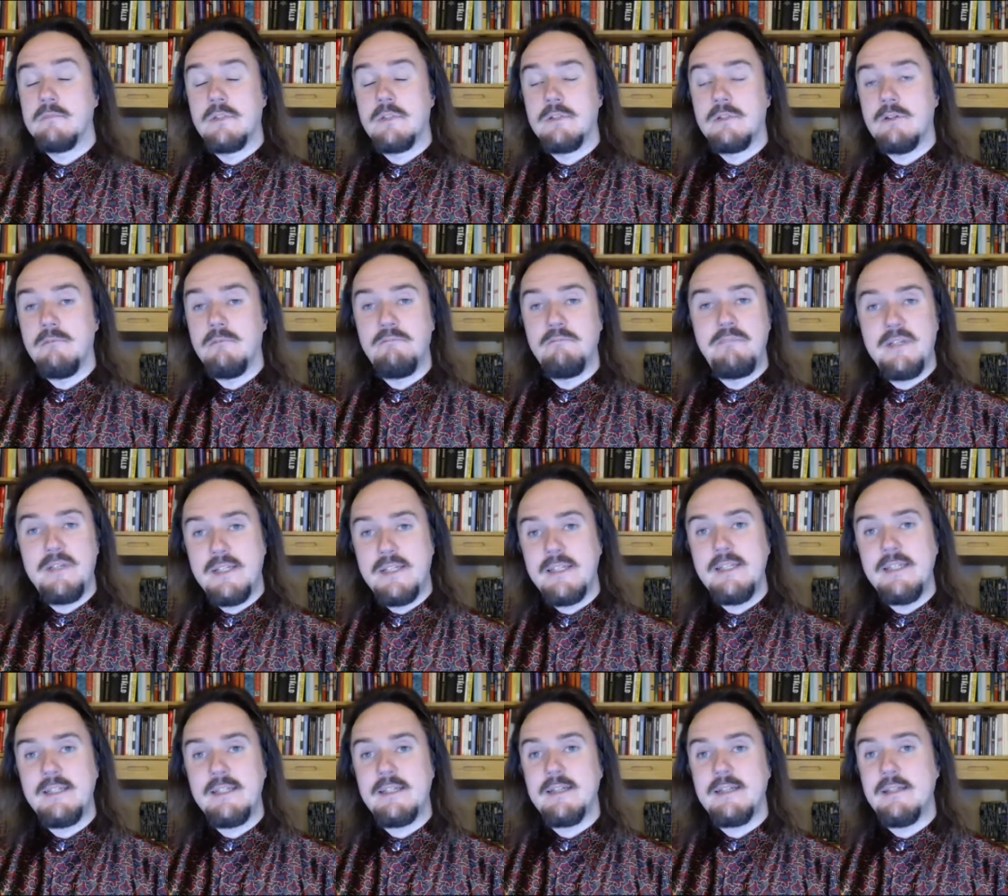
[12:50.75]

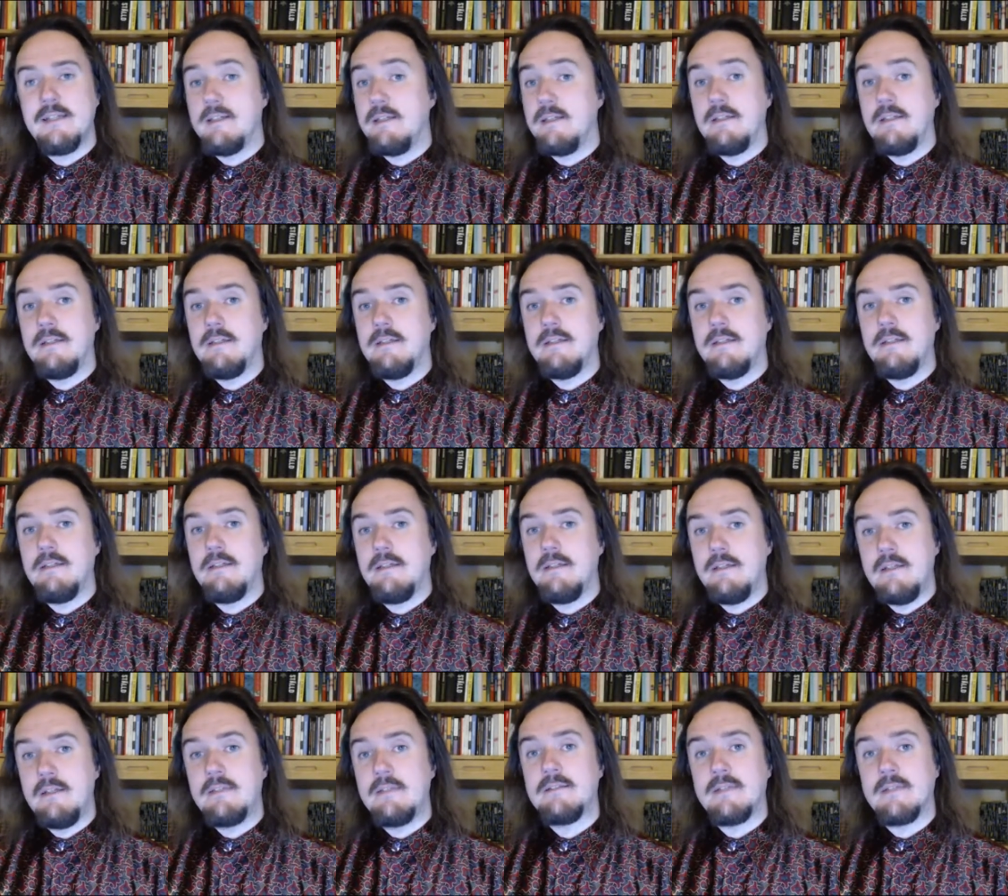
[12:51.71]
Completely
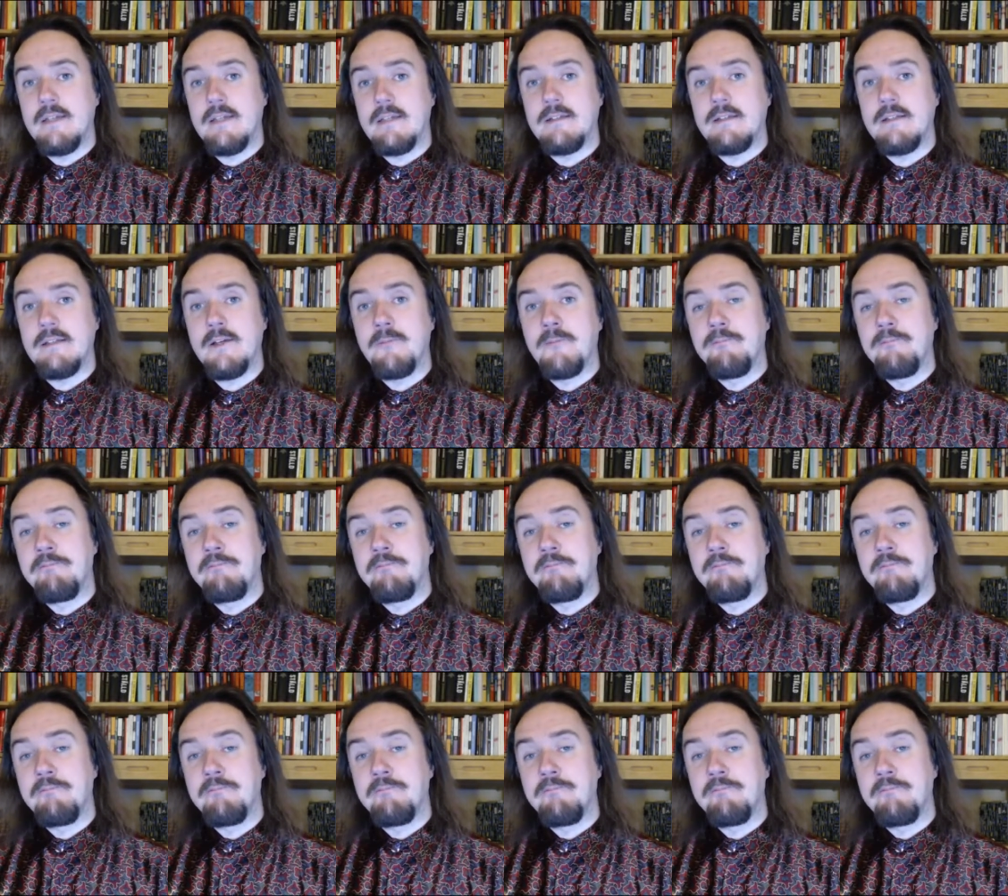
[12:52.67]
insane.